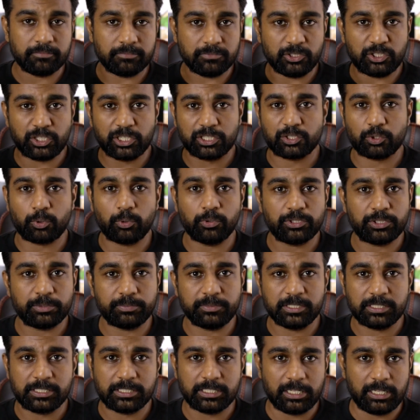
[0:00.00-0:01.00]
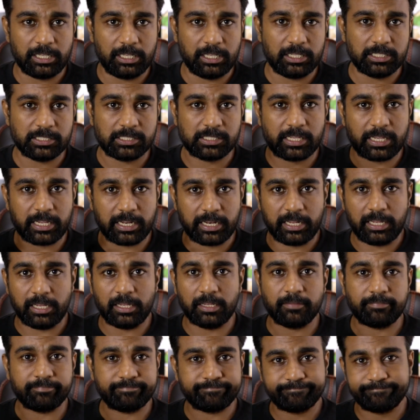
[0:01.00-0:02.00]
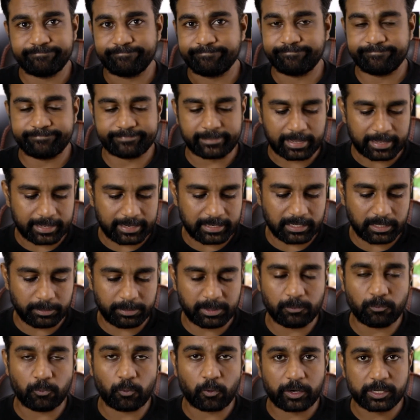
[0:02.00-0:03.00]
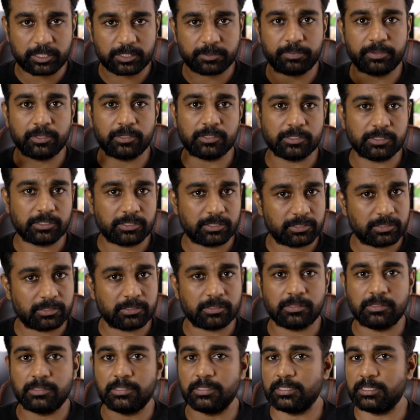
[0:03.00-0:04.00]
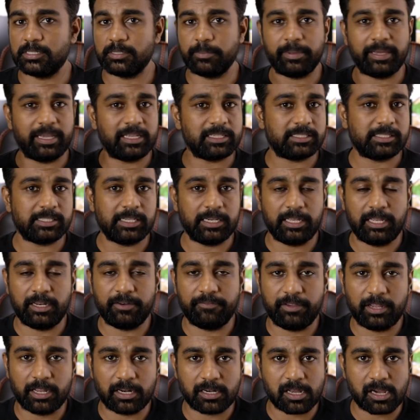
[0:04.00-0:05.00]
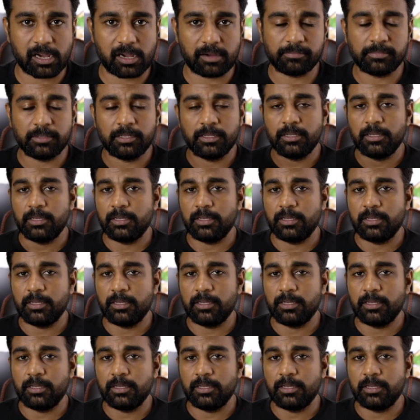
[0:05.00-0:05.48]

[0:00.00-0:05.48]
Just Ho Chi Minh City is getting a little bit worse because this is the biggest city in Vietnam.